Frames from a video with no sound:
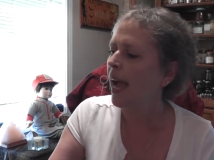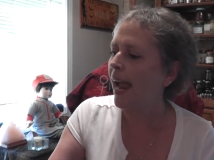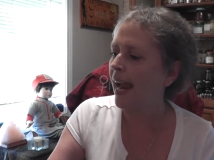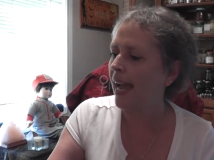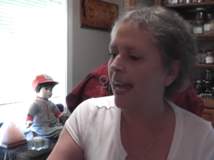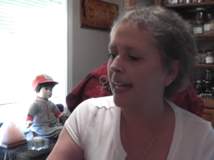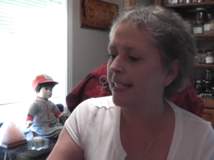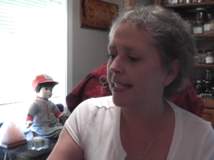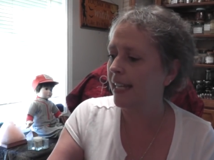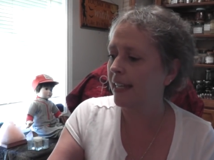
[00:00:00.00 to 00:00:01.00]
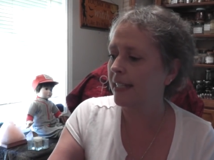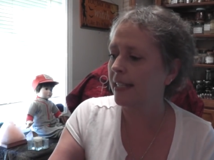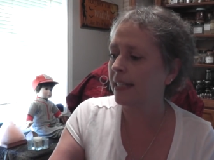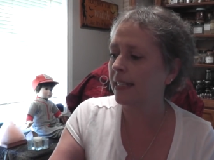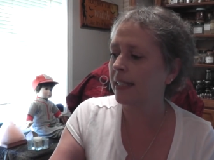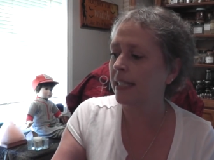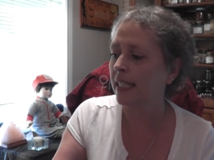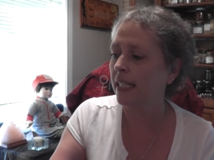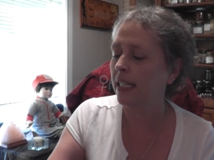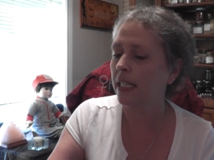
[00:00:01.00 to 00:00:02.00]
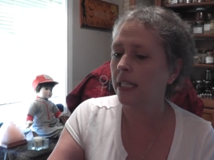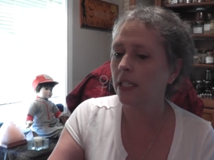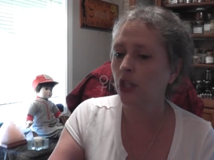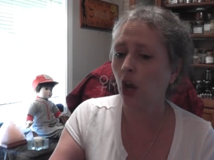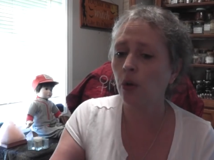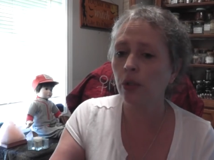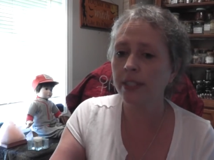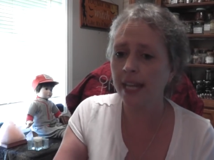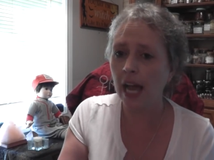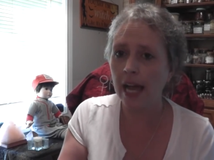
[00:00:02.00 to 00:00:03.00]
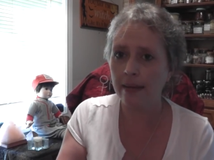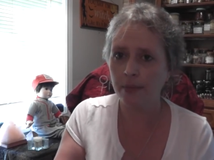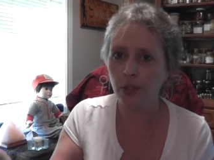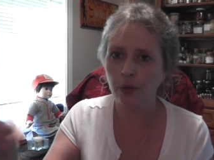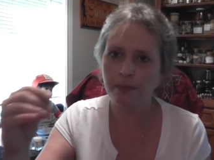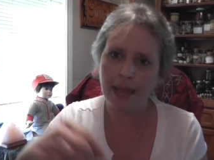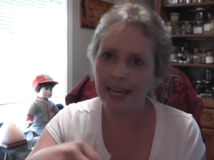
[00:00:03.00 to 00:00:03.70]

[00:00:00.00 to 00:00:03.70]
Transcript: and the total time to